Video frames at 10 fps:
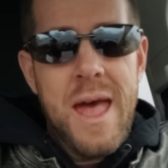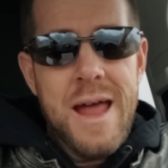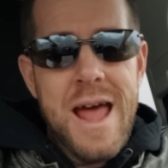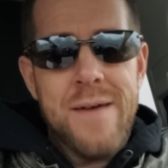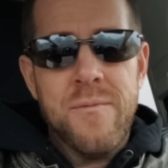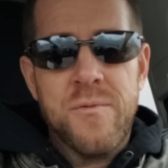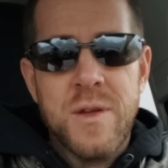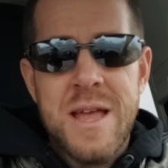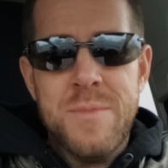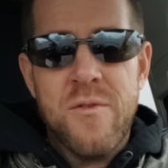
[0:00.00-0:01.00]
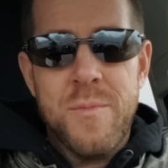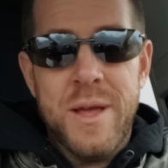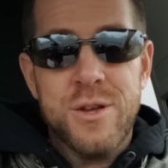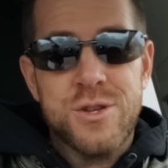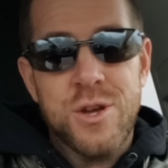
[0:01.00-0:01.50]
and have him forgive me for
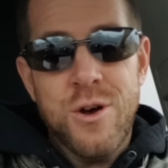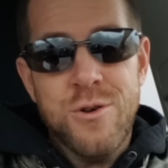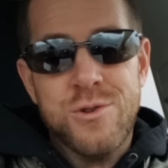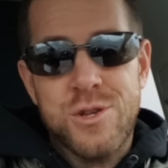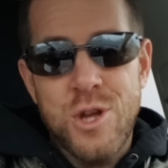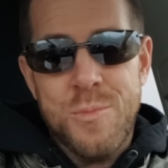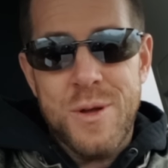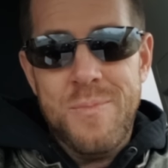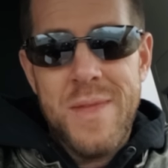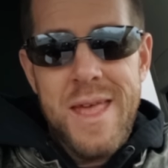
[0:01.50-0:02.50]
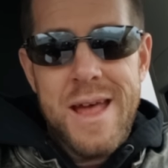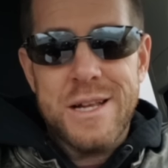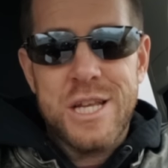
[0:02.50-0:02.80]
being so stupid and